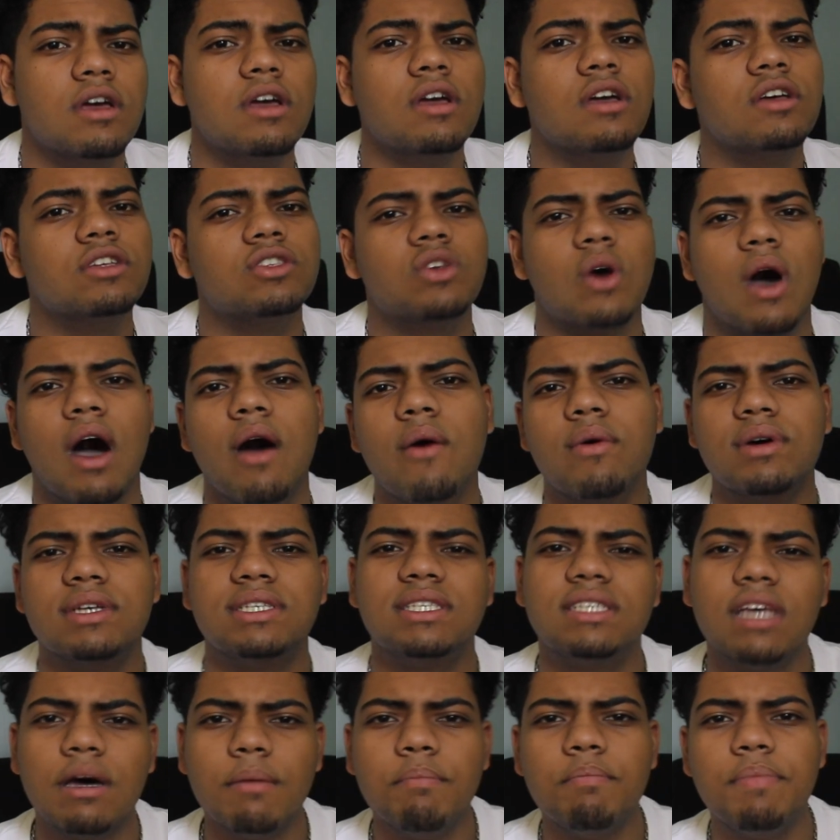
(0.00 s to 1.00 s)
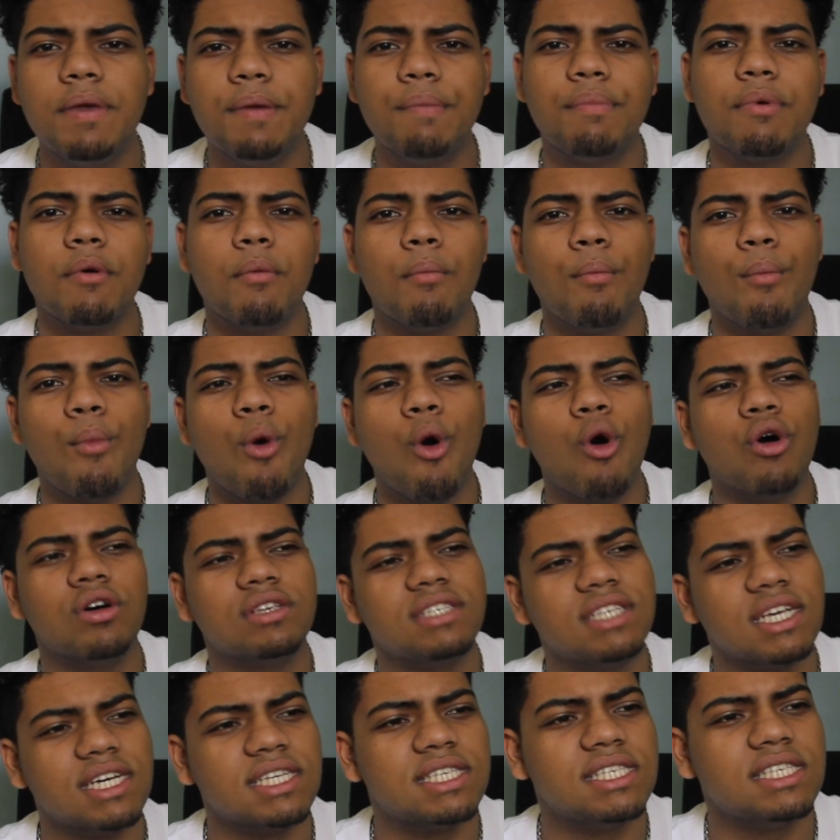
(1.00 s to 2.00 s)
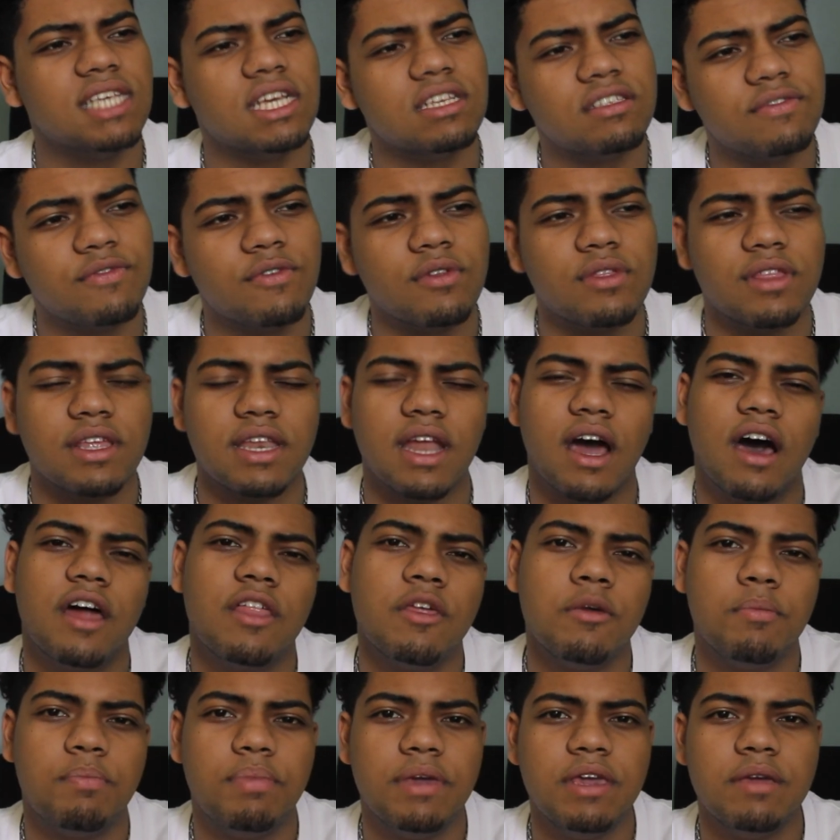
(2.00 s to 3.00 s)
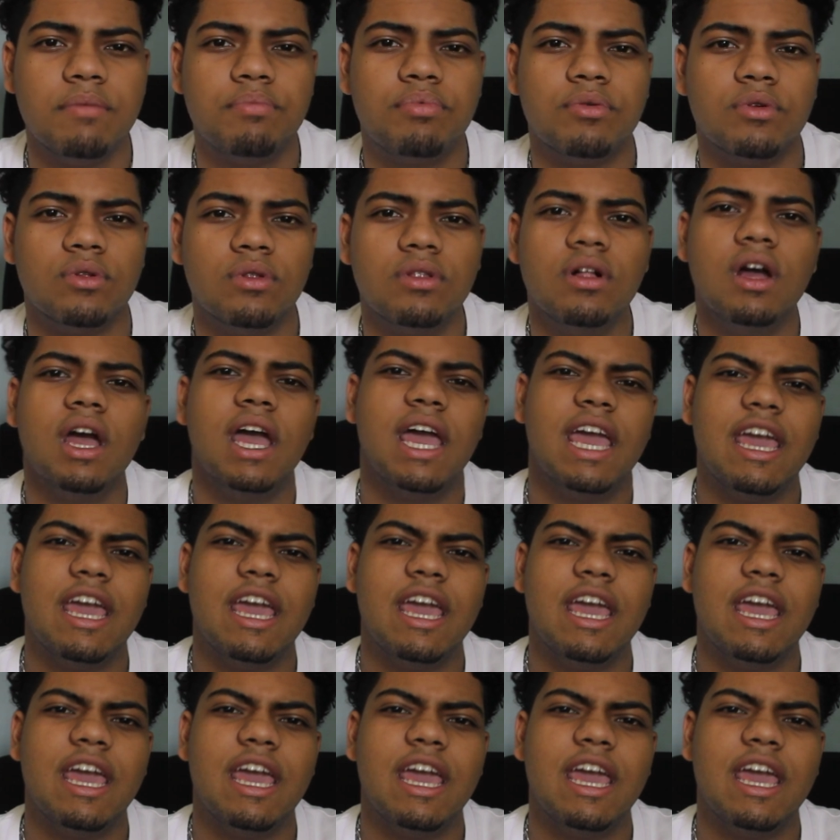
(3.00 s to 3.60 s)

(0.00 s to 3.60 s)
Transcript: So how are some people more successful than other people